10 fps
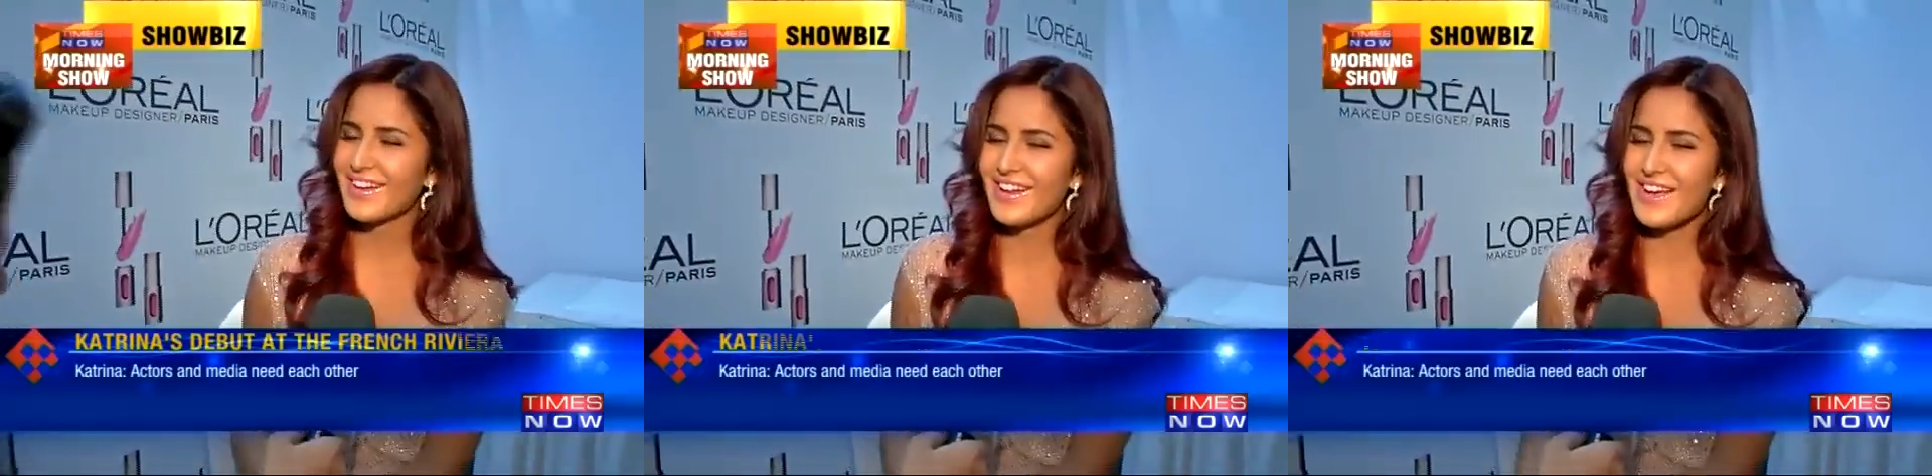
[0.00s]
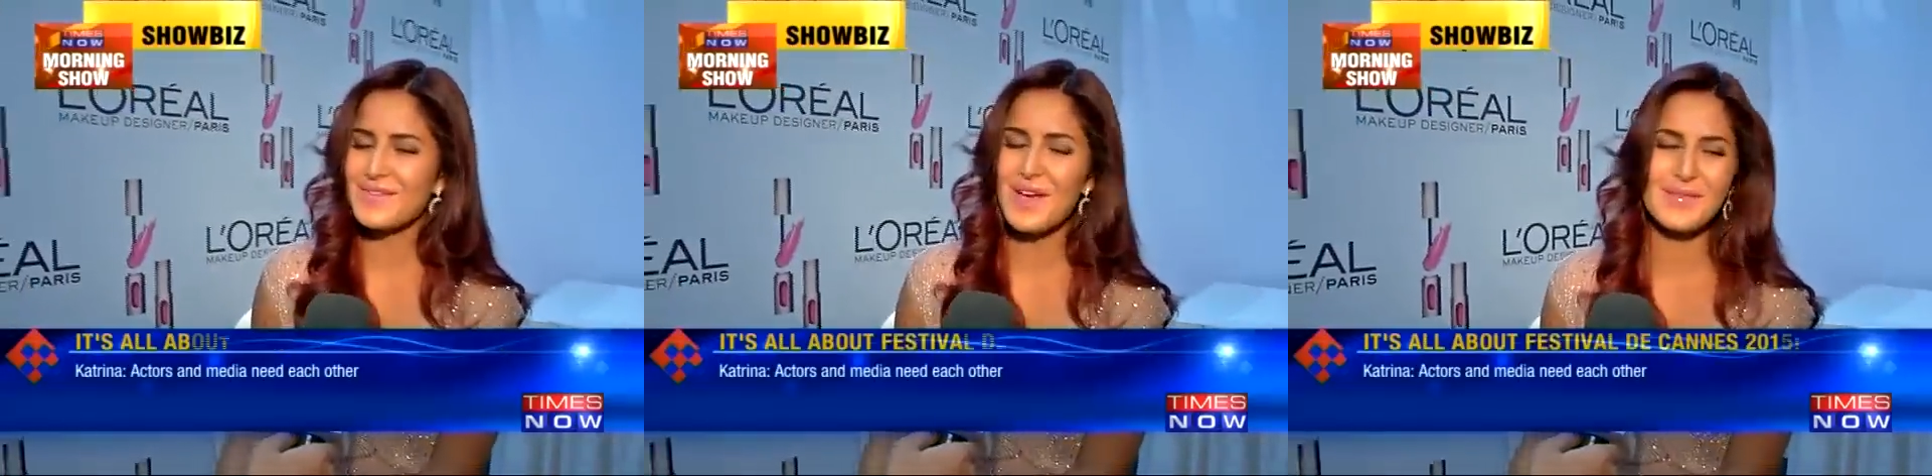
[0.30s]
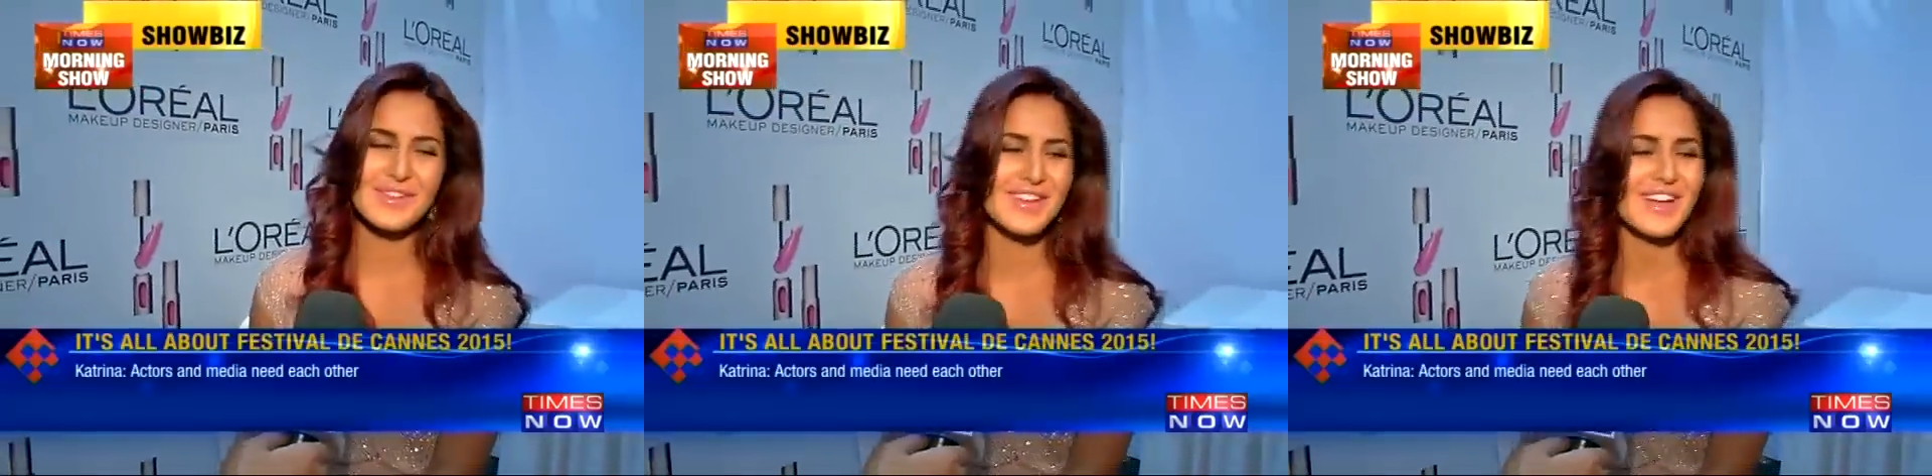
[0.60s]
I'm
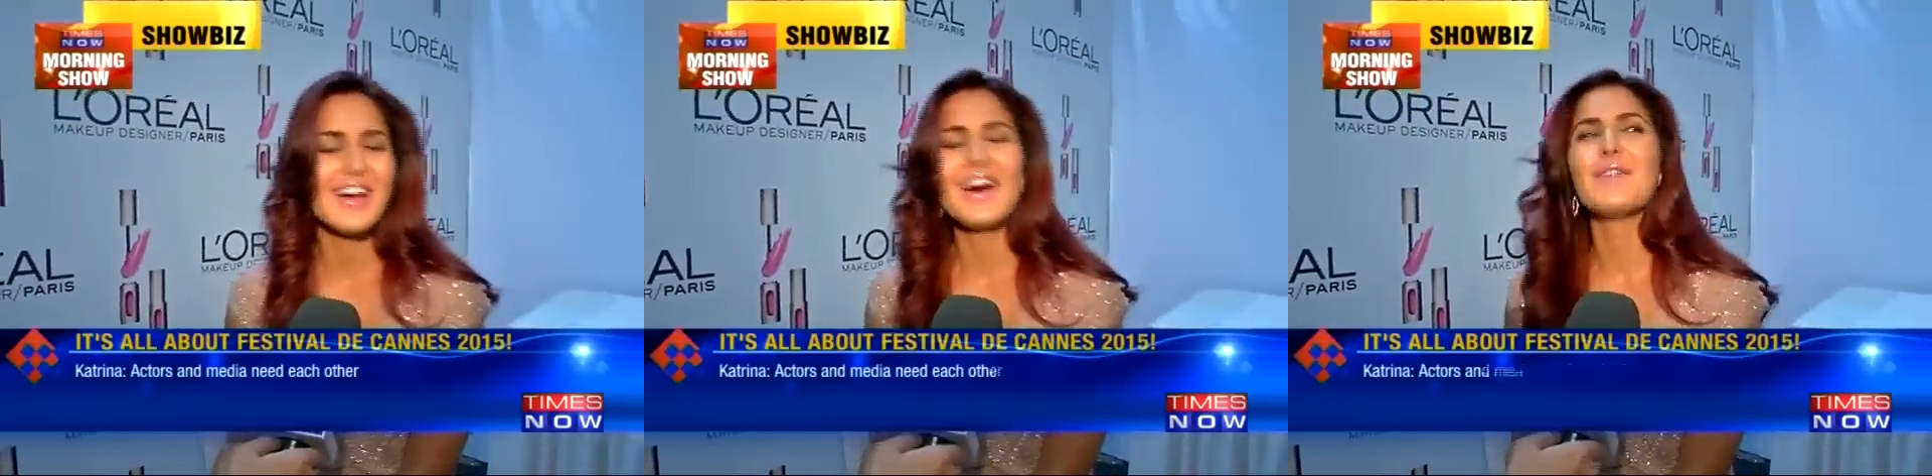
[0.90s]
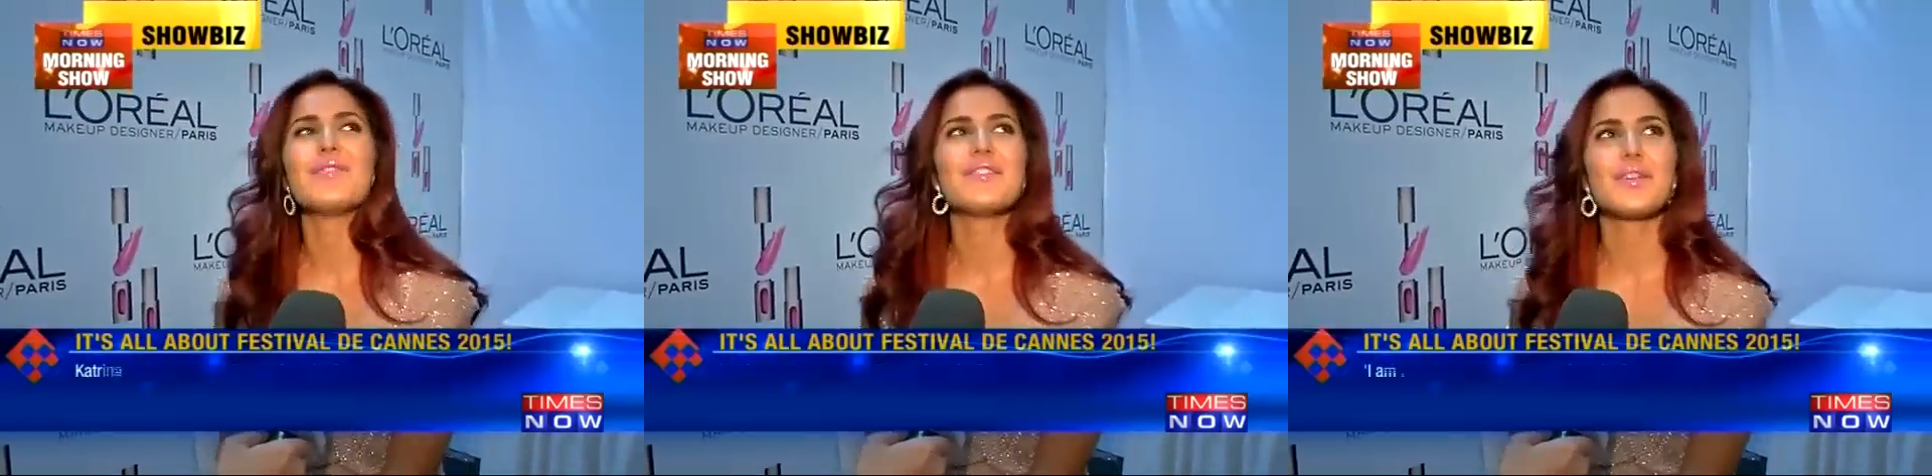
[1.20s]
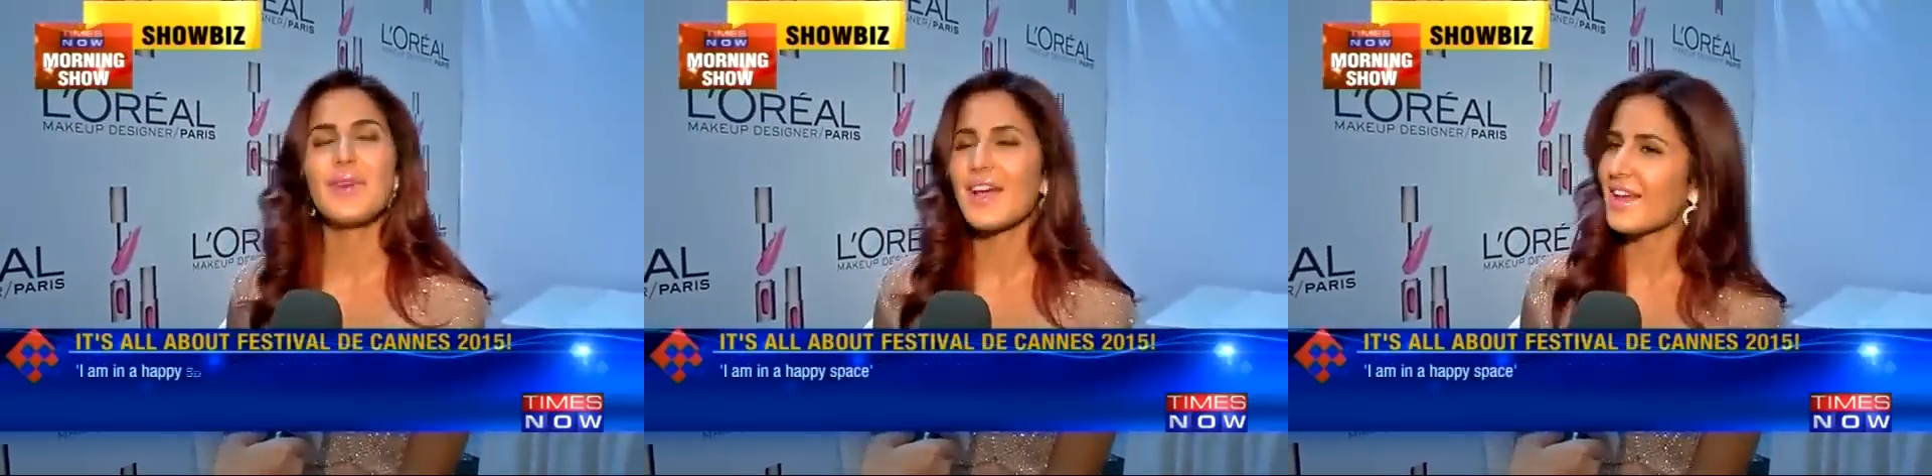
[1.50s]
happy. I'm
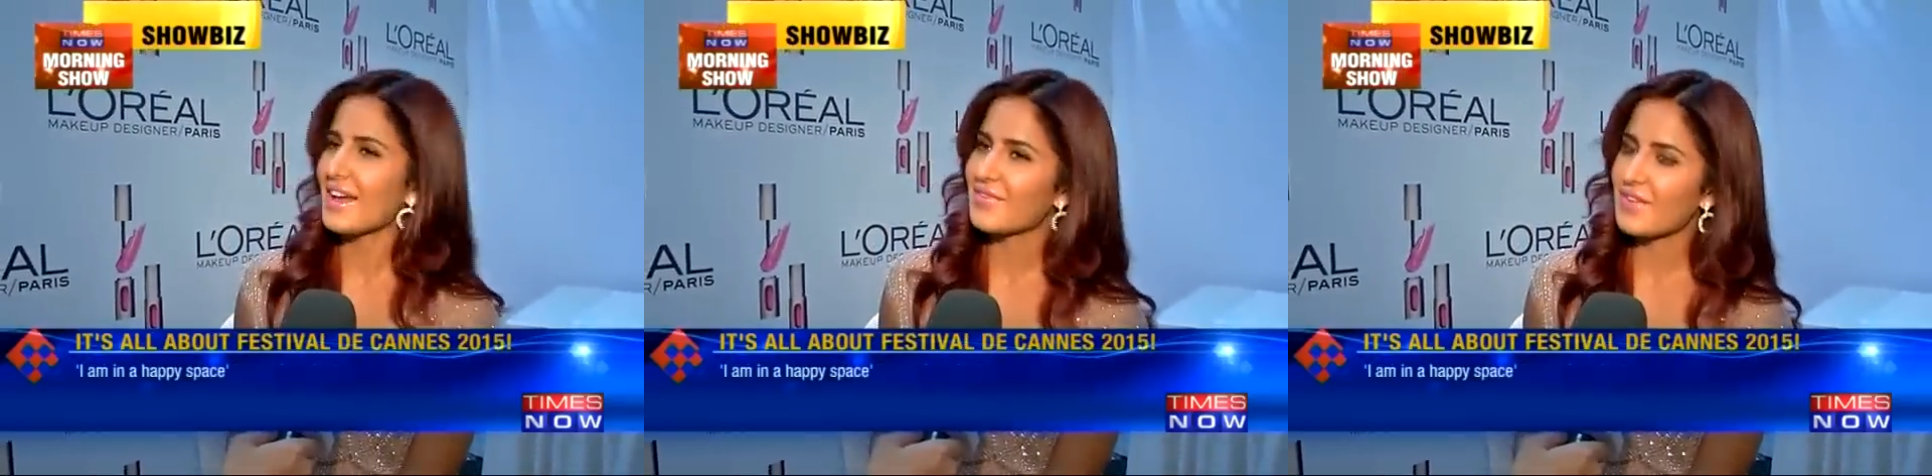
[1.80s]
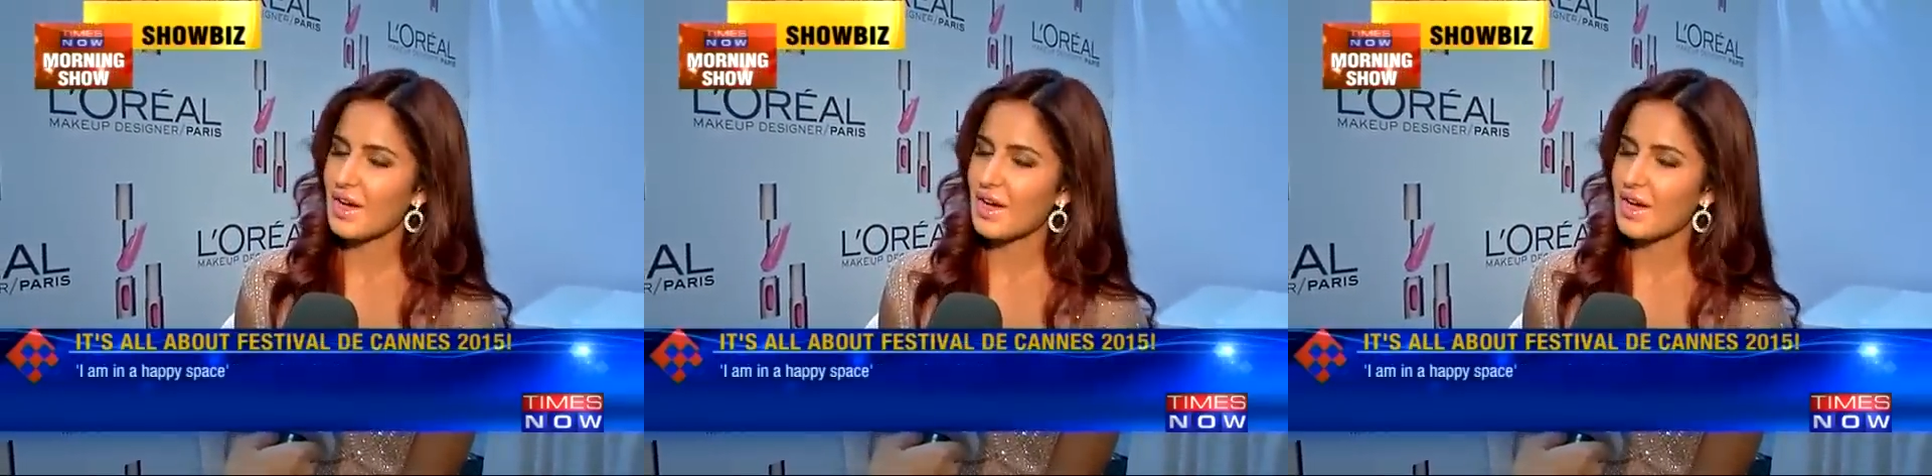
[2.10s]
living my life.